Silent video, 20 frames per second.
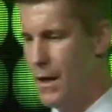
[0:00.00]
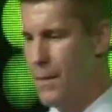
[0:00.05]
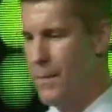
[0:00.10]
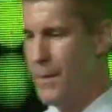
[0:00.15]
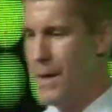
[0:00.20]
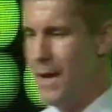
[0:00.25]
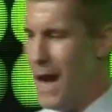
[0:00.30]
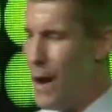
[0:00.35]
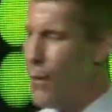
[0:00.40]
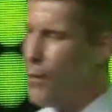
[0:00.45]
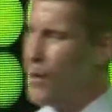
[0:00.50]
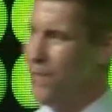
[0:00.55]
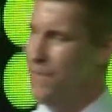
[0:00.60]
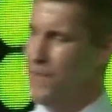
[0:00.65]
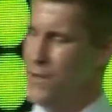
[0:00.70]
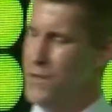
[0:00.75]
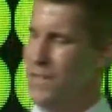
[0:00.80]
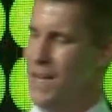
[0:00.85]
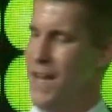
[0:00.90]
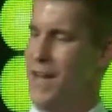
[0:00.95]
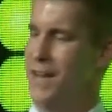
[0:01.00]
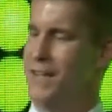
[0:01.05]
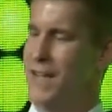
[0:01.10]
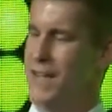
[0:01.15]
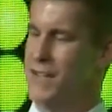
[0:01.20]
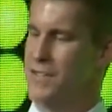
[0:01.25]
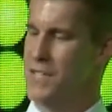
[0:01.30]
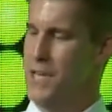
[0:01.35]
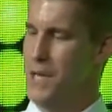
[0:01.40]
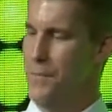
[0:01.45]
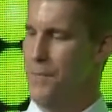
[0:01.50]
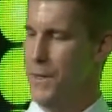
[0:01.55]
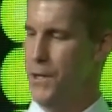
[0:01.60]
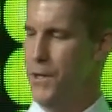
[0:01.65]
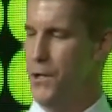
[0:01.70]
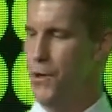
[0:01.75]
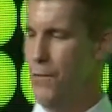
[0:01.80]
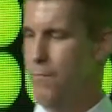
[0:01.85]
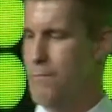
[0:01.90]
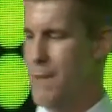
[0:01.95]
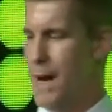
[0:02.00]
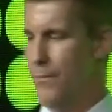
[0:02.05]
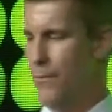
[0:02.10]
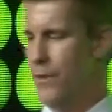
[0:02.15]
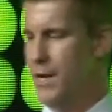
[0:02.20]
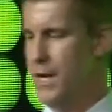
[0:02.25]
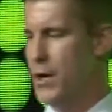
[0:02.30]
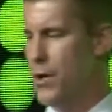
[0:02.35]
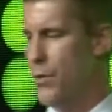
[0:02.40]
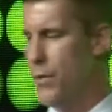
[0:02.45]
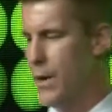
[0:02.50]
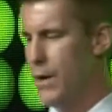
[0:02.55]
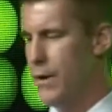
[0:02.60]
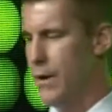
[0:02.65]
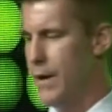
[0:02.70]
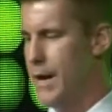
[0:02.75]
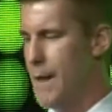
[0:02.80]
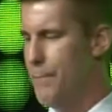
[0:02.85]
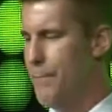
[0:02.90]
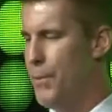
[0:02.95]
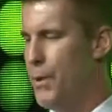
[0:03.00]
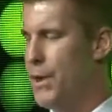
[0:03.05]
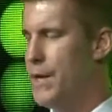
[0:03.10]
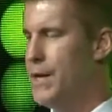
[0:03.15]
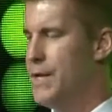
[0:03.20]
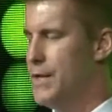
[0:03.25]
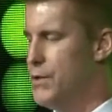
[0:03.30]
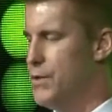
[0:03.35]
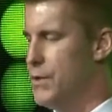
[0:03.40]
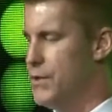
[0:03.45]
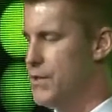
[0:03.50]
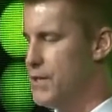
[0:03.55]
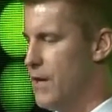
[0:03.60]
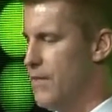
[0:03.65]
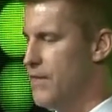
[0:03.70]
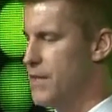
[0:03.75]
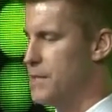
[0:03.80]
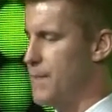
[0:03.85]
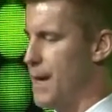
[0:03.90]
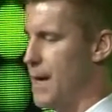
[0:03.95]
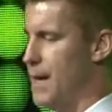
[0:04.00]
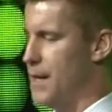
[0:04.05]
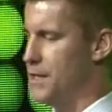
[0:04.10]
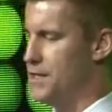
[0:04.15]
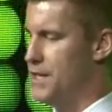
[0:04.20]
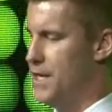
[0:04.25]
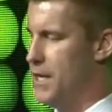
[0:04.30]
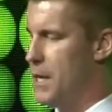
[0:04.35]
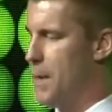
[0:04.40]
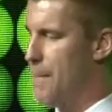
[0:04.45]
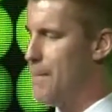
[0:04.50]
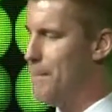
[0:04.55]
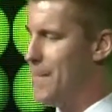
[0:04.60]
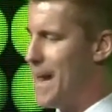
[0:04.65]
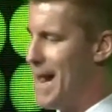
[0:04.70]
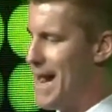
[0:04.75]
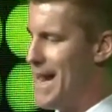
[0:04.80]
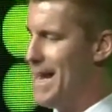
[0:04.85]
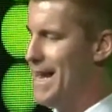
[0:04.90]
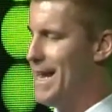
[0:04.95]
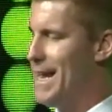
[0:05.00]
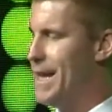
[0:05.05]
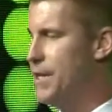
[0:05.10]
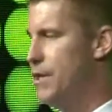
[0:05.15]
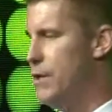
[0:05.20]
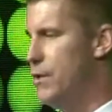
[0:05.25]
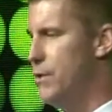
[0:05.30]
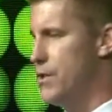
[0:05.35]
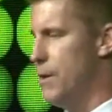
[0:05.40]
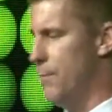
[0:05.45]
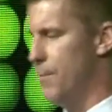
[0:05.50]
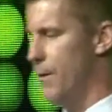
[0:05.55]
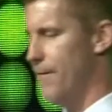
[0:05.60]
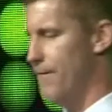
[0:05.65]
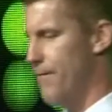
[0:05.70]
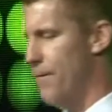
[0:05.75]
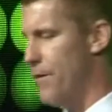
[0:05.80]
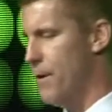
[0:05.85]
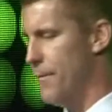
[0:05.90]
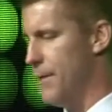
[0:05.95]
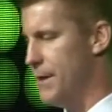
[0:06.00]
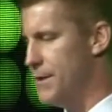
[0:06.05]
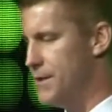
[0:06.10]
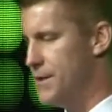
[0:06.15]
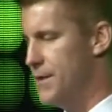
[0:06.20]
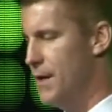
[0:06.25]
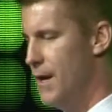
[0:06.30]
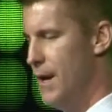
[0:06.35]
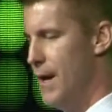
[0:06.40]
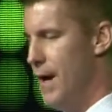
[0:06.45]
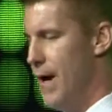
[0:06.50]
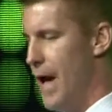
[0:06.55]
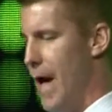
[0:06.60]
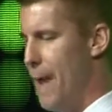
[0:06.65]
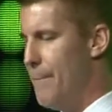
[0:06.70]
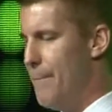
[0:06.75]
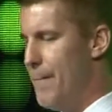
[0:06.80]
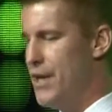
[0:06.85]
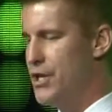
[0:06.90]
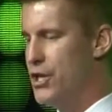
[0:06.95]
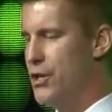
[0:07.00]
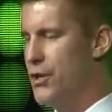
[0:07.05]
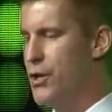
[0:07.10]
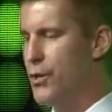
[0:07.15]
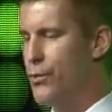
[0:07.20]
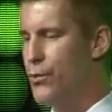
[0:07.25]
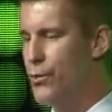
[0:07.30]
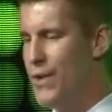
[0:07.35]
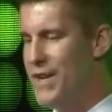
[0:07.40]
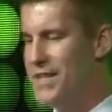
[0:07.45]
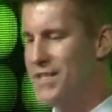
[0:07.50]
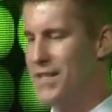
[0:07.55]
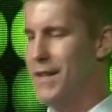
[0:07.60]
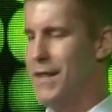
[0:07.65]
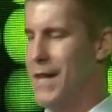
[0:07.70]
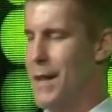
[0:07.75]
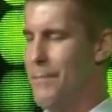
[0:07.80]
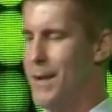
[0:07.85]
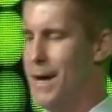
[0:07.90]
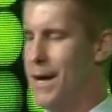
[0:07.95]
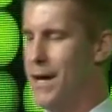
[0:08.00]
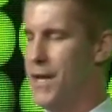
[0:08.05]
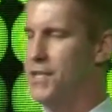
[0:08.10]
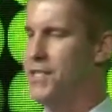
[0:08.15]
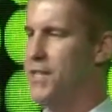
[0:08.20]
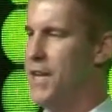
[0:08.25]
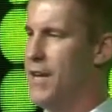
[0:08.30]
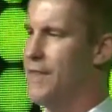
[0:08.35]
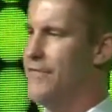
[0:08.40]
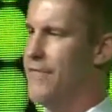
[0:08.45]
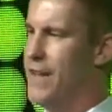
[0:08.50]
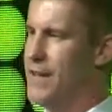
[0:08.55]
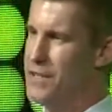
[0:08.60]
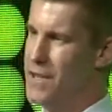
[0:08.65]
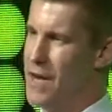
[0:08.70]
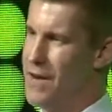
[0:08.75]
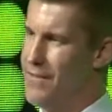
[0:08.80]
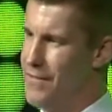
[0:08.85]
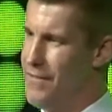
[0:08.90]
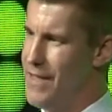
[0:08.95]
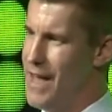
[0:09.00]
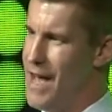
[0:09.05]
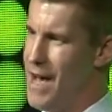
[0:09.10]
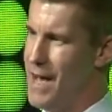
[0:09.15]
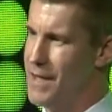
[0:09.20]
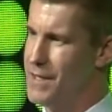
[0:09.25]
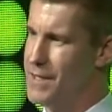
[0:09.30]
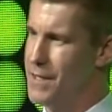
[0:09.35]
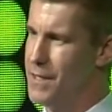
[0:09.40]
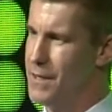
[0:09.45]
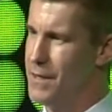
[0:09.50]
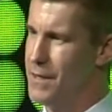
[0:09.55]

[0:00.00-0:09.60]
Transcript: But now what if you take that CPU memory query and put it into a service policy combining end user performance and measure the risk of that policy and vent off of that?